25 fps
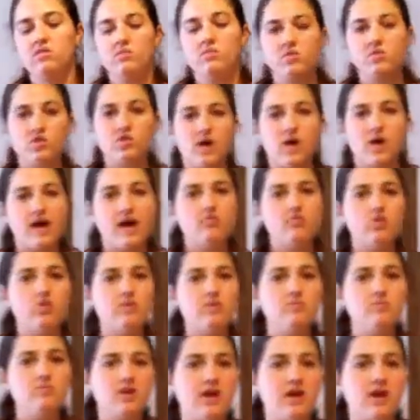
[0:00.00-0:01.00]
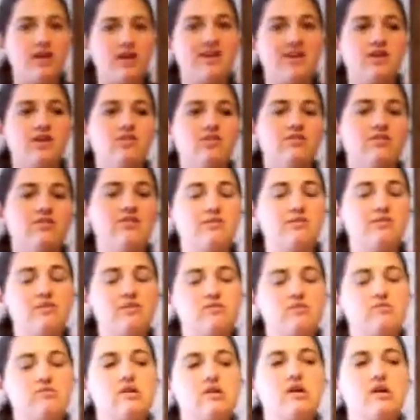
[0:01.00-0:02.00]
So after I'm done, I know this is going
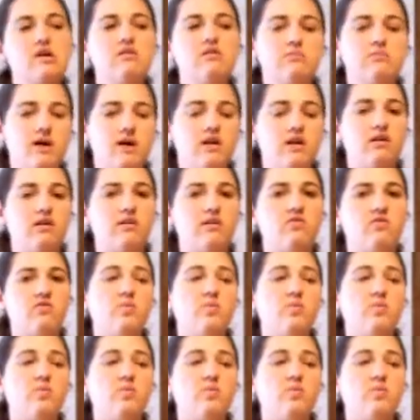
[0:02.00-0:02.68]
to be really repetitive,